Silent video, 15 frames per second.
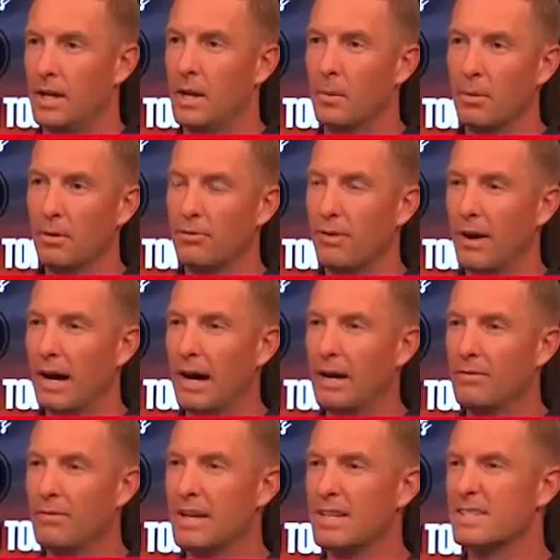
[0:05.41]
At number
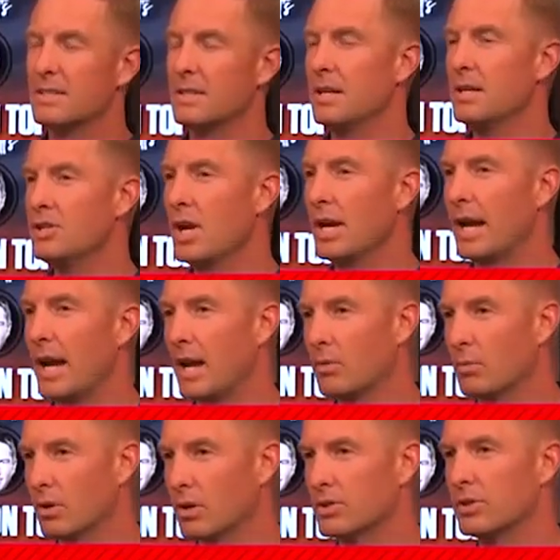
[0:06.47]
5, it's TJ
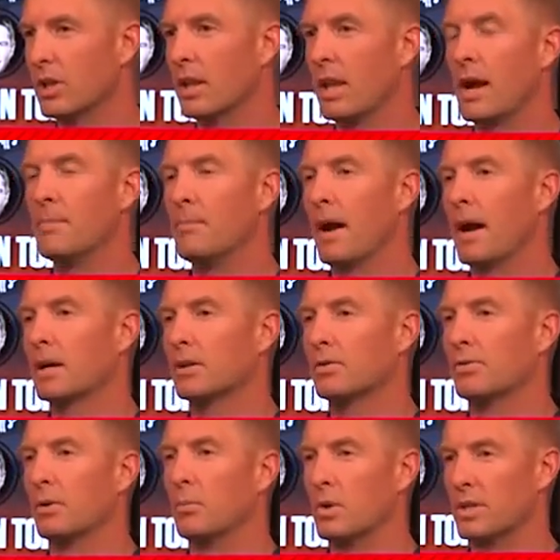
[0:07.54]
Edwards, the
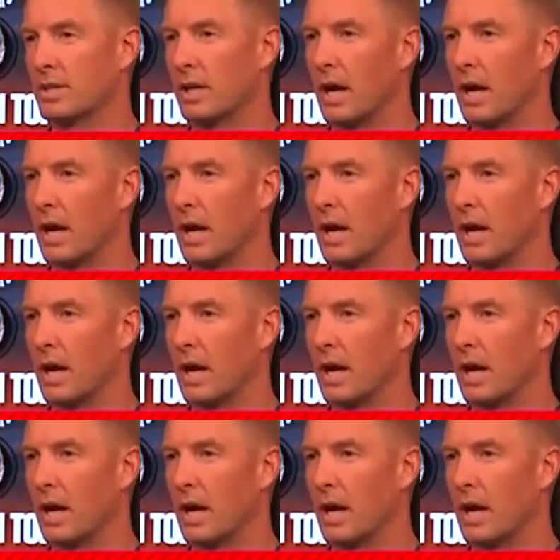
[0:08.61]
linebacker from